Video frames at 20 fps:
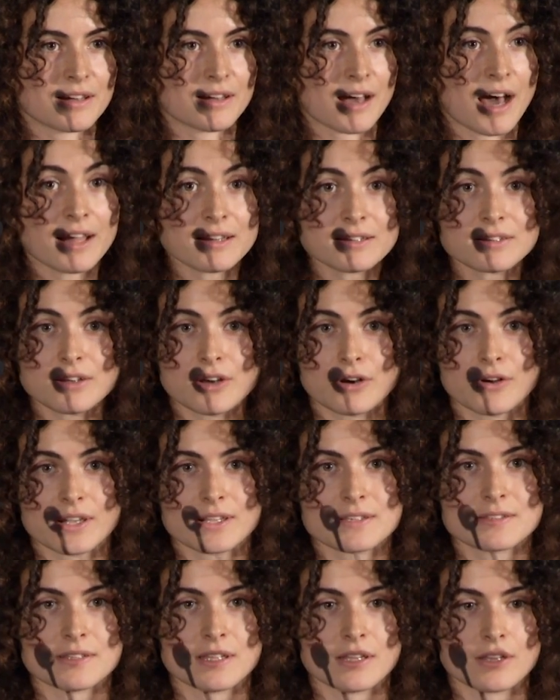undergo
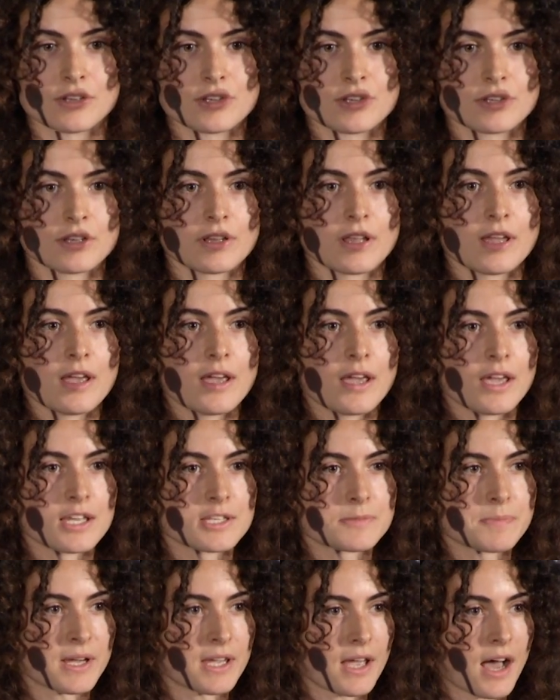extinction
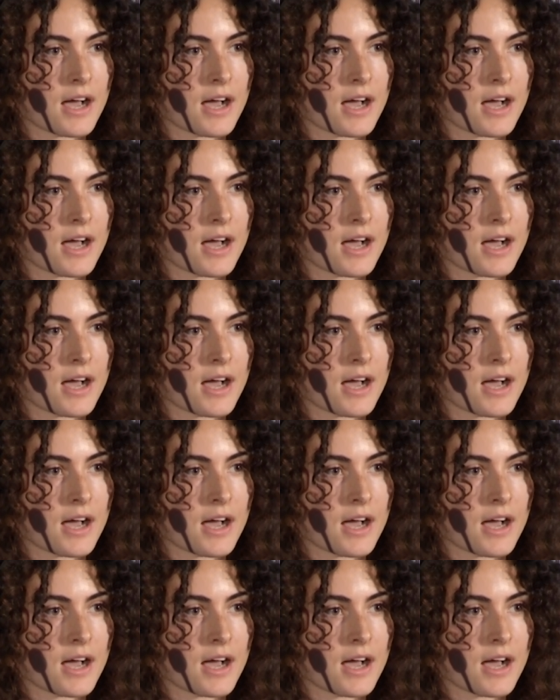is by